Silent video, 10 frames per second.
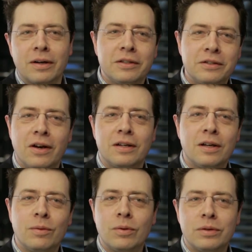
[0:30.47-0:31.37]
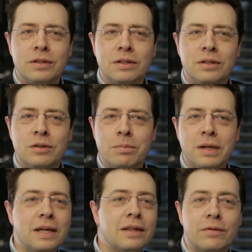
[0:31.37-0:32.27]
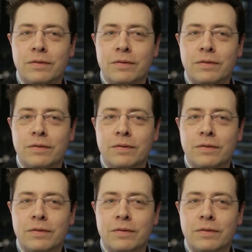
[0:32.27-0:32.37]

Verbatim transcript: I decided I wanted to be in the